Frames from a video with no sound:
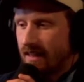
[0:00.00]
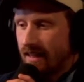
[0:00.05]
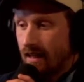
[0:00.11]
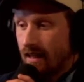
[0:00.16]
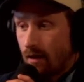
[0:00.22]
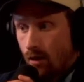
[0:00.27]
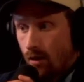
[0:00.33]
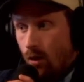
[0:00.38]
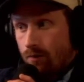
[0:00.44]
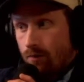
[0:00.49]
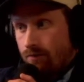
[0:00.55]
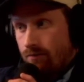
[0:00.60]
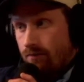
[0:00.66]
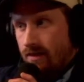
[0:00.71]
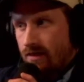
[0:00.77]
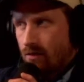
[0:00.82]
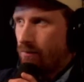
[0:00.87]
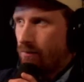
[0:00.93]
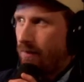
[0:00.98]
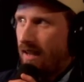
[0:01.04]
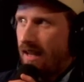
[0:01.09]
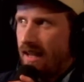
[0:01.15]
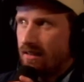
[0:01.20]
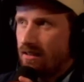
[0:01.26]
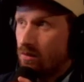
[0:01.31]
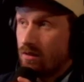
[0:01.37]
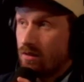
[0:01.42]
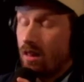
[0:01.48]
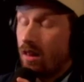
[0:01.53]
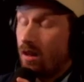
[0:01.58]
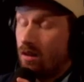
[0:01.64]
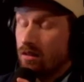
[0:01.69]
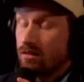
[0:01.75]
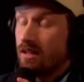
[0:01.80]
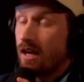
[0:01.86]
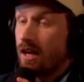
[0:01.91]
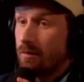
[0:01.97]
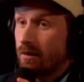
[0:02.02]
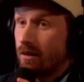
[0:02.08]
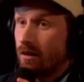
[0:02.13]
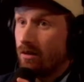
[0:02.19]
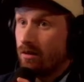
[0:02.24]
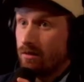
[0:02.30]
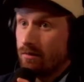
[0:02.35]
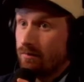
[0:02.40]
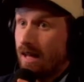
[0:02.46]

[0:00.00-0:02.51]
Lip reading: I hope this was a long time ago.